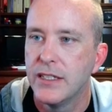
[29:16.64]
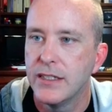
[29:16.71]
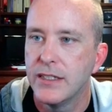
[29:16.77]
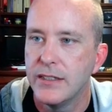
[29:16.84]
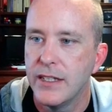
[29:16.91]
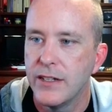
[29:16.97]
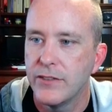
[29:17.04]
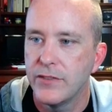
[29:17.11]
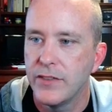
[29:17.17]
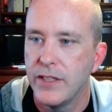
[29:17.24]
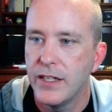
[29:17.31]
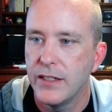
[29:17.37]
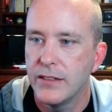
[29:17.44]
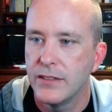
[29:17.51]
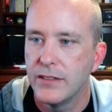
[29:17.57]
def
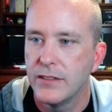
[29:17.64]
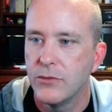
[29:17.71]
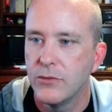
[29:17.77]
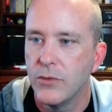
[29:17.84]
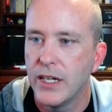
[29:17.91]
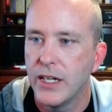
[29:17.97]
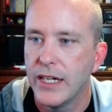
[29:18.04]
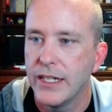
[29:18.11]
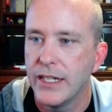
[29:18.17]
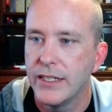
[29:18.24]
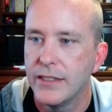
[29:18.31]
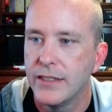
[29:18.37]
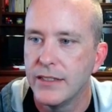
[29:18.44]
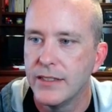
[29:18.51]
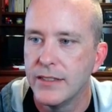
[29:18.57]
get y
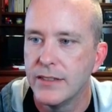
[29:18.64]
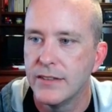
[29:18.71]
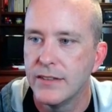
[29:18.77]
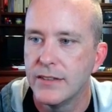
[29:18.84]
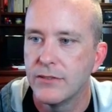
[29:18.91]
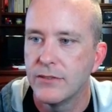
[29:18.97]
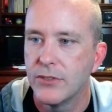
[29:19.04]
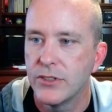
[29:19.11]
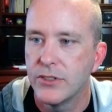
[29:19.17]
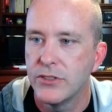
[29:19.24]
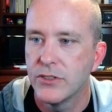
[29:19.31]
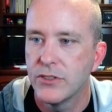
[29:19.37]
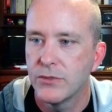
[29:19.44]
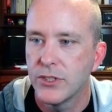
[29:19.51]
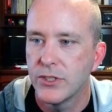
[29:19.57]
is
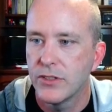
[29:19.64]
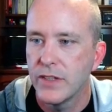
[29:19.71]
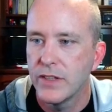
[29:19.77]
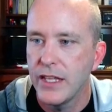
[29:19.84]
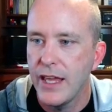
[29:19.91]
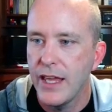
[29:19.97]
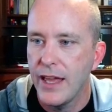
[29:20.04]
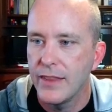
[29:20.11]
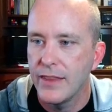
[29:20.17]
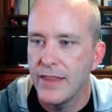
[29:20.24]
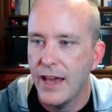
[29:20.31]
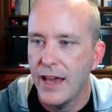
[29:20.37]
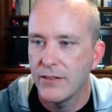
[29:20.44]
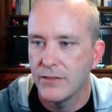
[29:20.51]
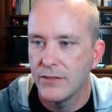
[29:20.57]
just return
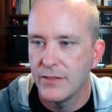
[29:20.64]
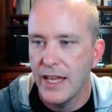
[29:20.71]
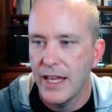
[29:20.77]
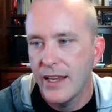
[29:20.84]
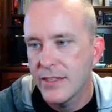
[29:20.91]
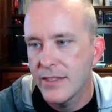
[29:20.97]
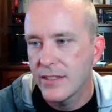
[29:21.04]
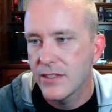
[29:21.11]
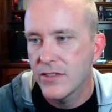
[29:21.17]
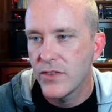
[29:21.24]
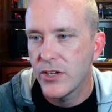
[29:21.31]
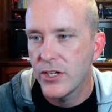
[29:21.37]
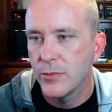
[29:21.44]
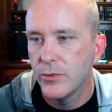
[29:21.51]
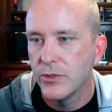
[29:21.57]
that instance
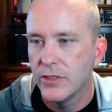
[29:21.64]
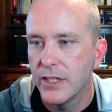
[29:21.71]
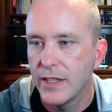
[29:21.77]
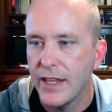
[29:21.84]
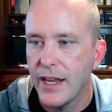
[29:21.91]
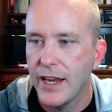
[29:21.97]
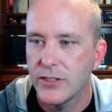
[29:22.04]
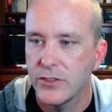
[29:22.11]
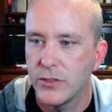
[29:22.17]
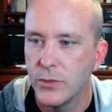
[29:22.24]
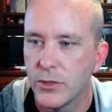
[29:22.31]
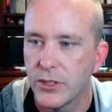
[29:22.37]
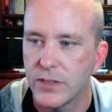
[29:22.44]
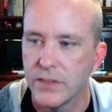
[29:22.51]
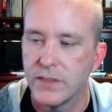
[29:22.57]
variable, and that actually
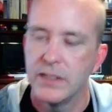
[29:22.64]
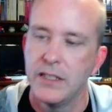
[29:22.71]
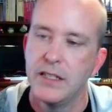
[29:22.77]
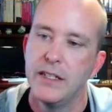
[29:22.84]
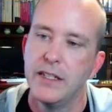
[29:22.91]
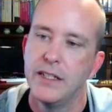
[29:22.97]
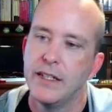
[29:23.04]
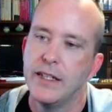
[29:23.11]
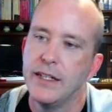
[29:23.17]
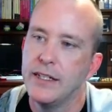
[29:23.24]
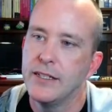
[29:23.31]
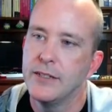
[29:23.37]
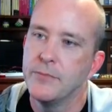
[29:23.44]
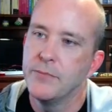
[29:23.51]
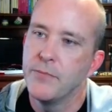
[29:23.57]
works.
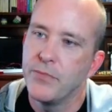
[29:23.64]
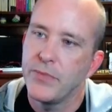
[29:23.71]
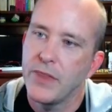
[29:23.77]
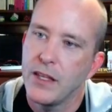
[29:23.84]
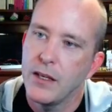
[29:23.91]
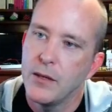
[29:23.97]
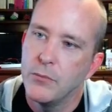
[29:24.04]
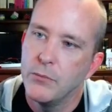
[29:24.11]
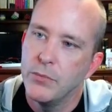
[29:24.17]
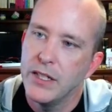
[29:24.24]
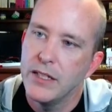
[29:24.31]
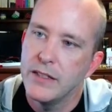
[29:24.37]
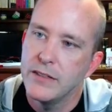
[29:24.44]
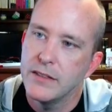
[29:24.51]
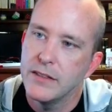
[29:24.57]
But